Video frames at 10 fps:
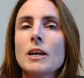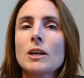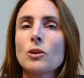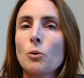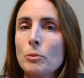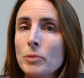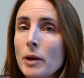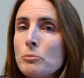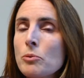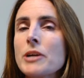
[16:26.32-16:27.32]
lower
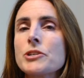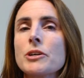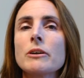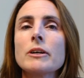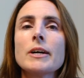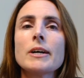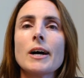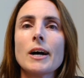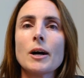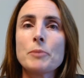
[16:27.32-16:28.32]
blood pressure,
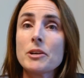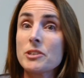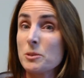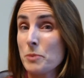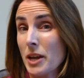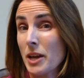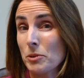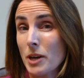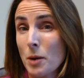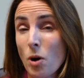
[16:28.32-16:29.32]
patients being
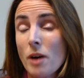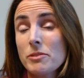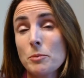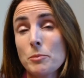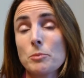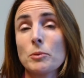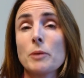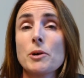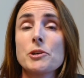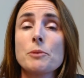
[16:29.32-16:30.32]
able to come off some of their blood
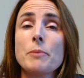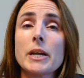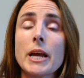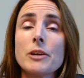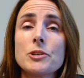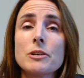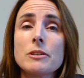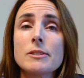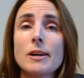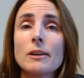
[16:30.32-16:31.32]
pressure
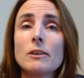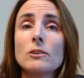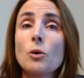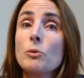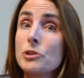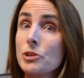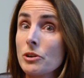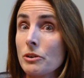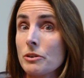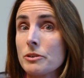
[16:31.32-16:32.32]
medications, lower
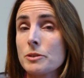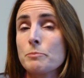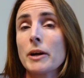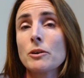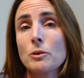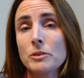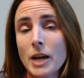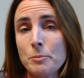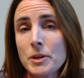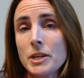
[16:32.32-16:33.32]
sugars, better
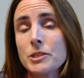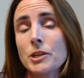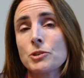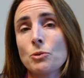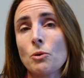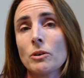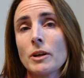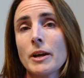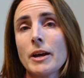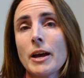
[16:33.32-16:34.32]
diabetes control,
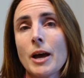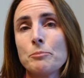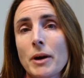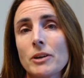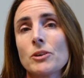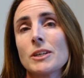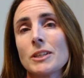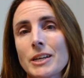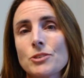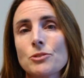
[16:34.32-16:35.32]
and better
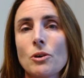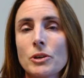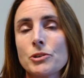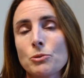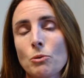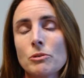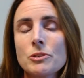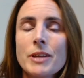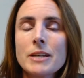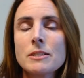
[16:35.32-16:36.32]
cholesterol control.
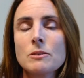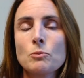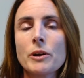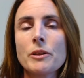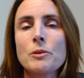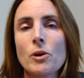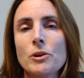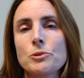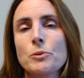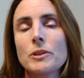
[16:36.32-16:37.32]
So that's one of the
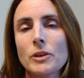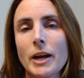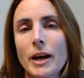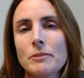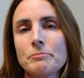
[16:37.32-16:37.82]
markers we look at.